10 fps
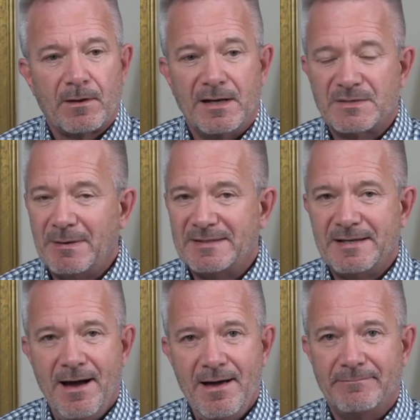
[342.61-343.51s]
It's by
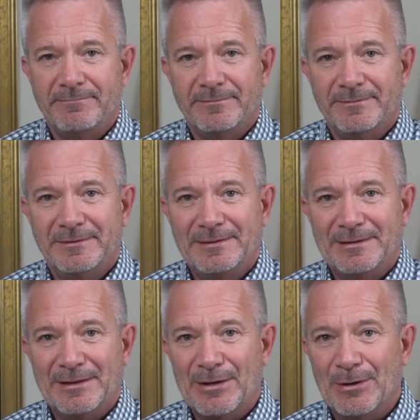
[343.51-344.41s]
time.
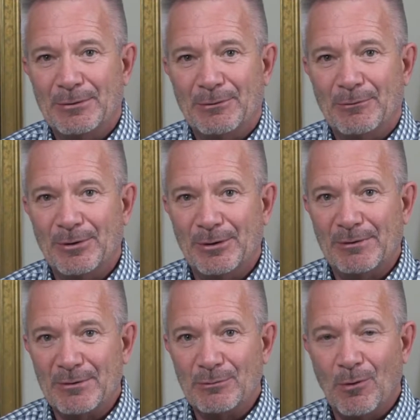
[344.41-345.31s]
We're
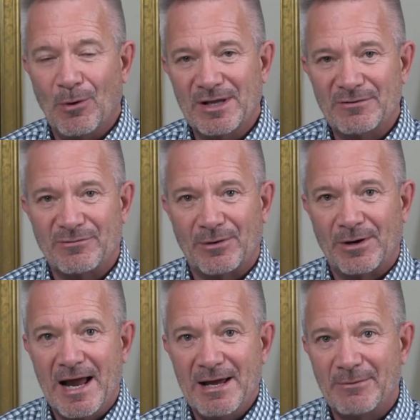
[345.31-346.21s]
rewarded
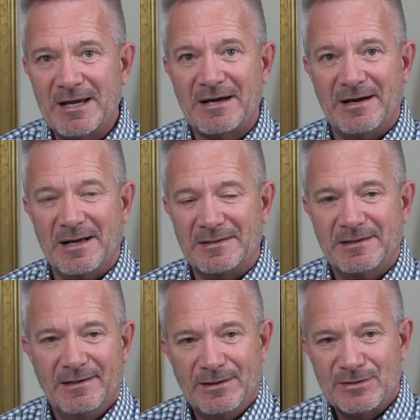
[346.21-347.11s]
for, hey, we
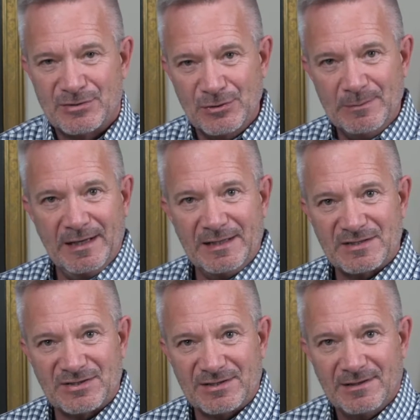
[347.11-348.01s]
cut 2
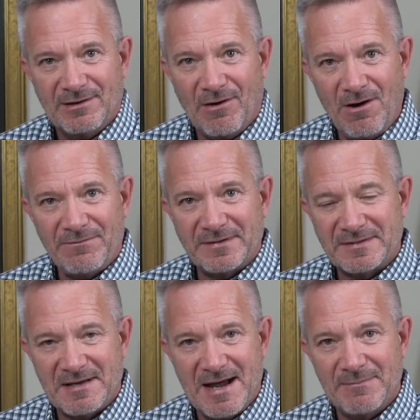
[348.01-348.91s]
minutes off the
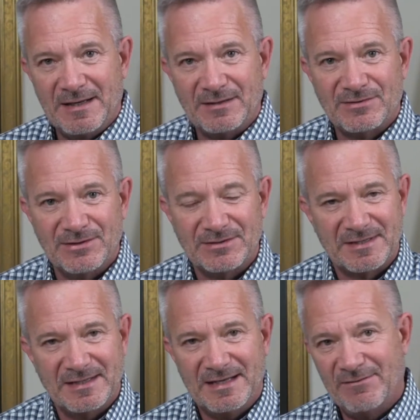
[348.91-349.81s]
time that it took
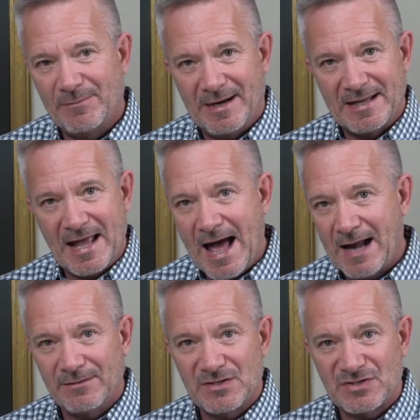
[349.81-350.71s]
to get everybody
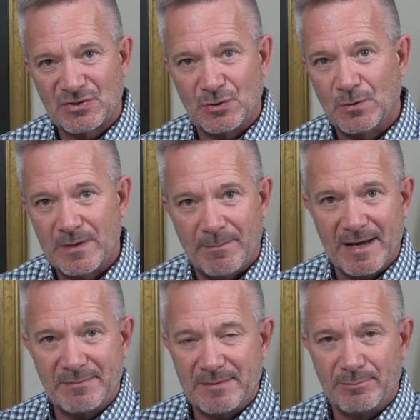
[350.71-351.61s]
out of this school that
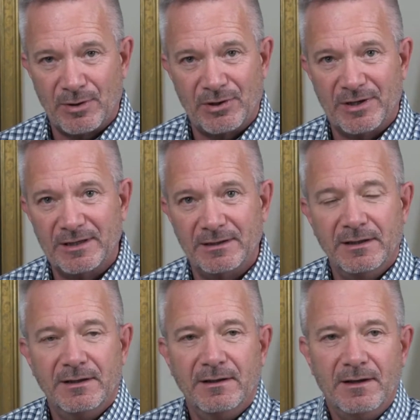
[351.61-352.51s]
might be burning
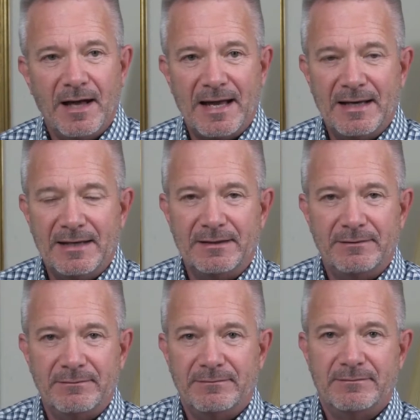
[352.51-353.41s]

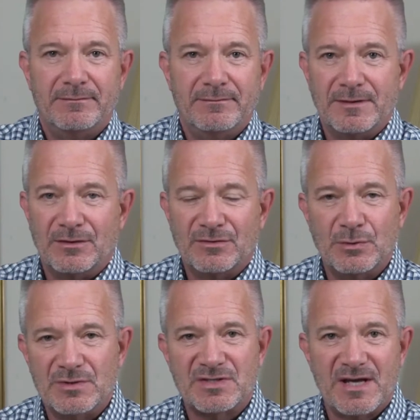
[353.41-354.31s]
and,
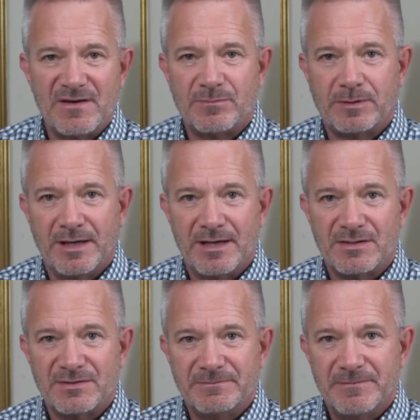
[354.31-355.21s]
to a safe
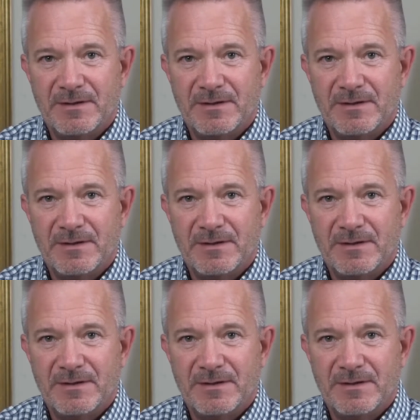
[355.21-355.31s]
place.